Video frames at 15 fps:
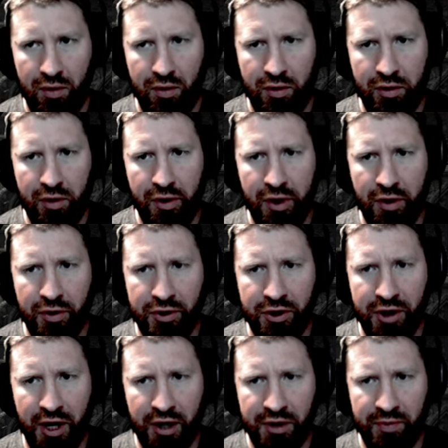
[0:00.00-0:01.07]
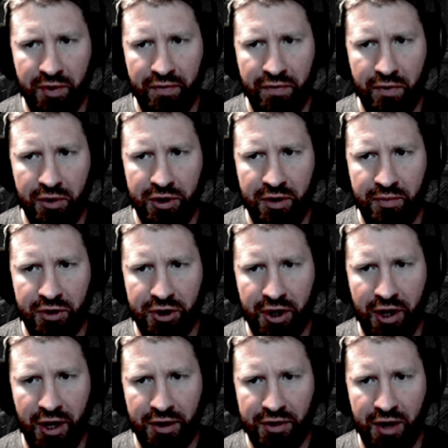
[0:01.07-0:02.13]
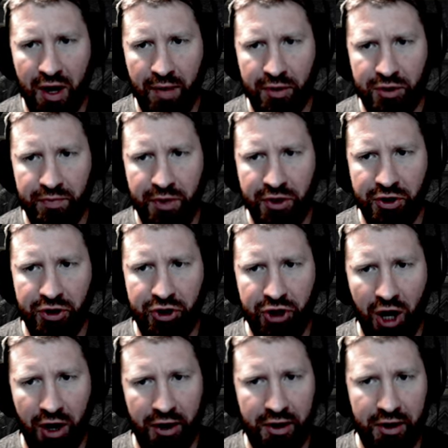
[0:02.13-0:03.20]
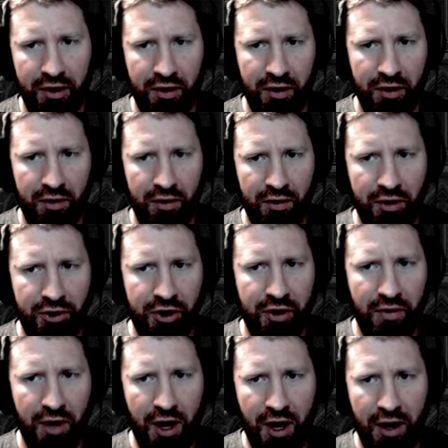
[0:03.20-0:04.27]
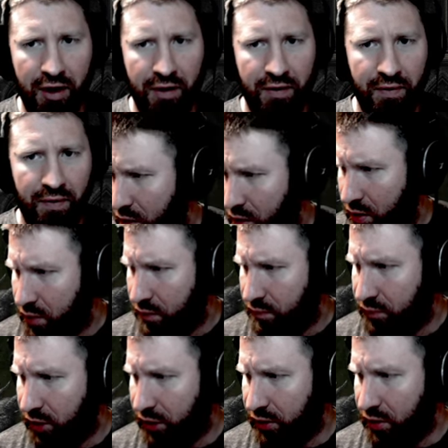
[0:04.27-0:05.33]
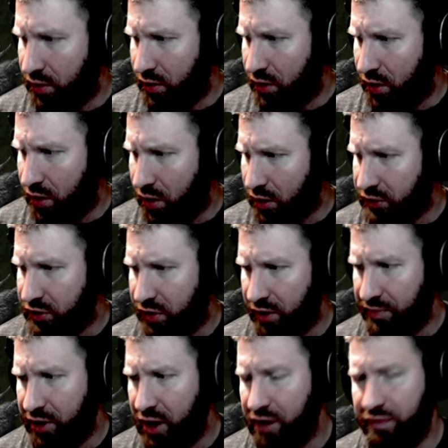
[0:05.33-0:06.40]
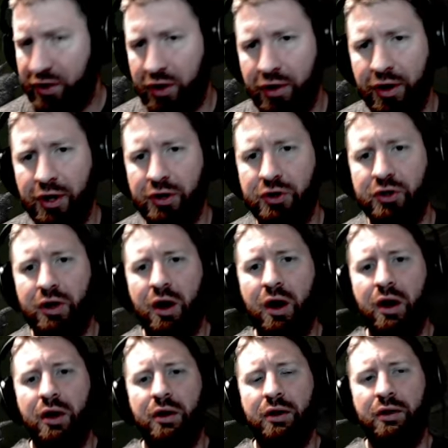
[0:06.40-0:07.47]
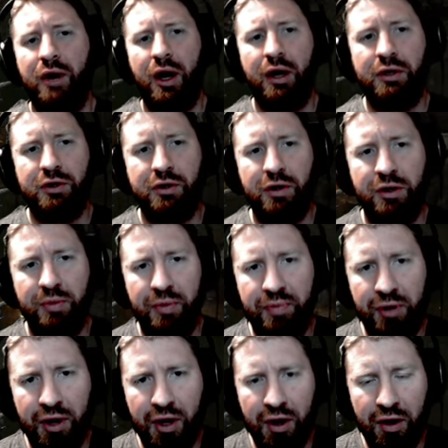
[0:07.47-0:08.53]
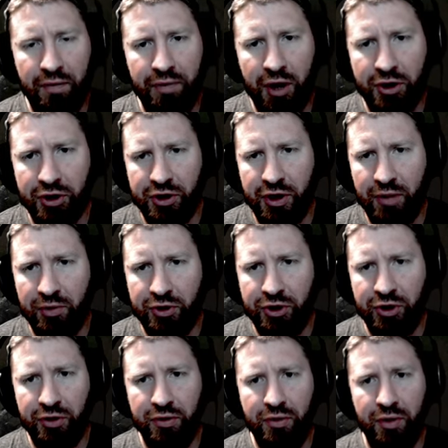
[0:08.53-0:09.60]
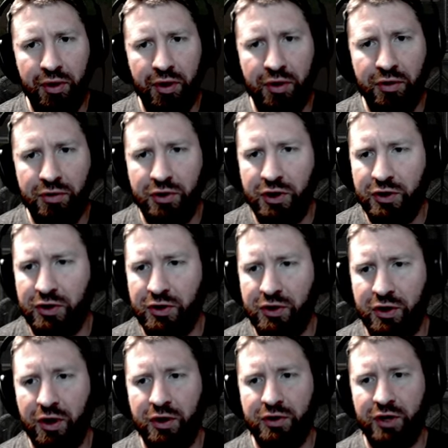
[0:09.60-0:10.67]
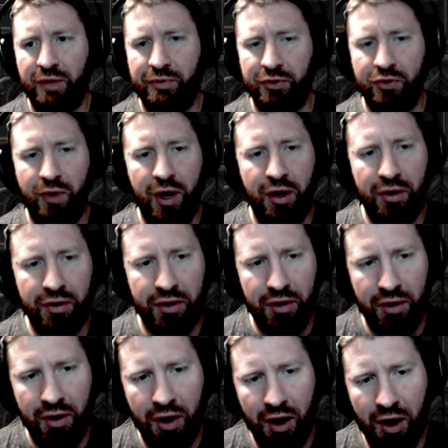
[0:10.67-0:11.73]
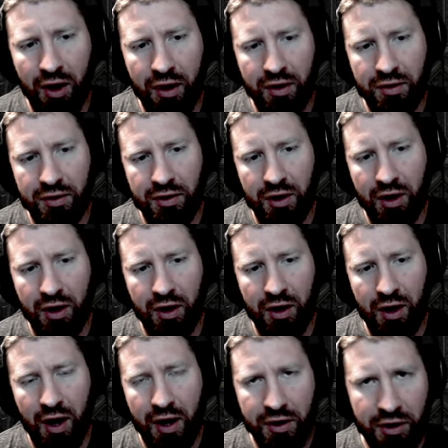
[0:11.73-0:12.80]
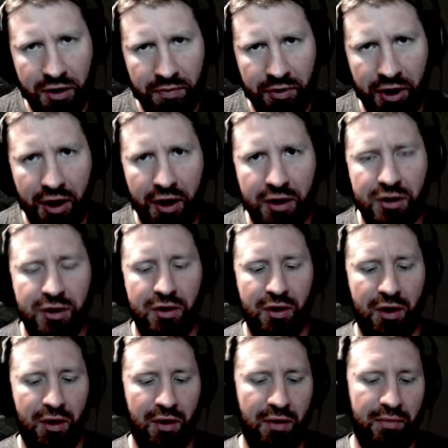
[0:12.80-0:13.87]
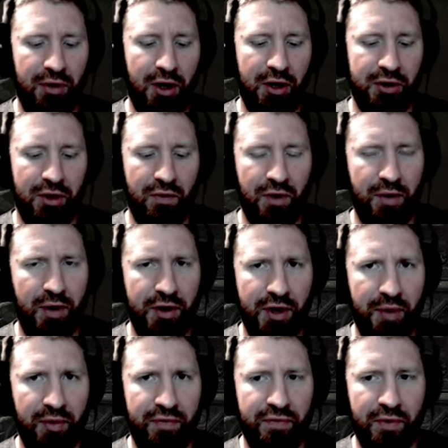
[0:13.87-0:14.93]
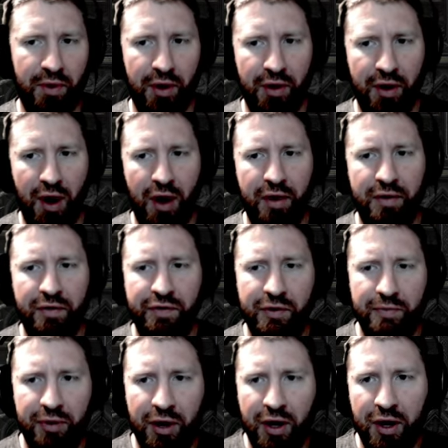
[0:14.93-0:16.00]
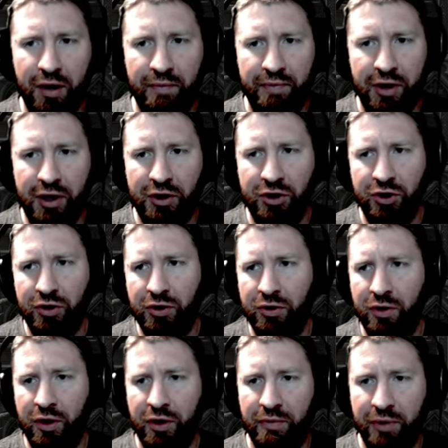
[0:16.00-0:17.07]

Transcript: 30 increased attack speed, 14% enhanced damage, piece of junk! Continue on. But also, I'm kind of curious, are you guys going to be playing Project Diablo 2? The new season starts April 12th, and I intend to play it. But what about Diablo 4? Are any of you playing PD2? Are you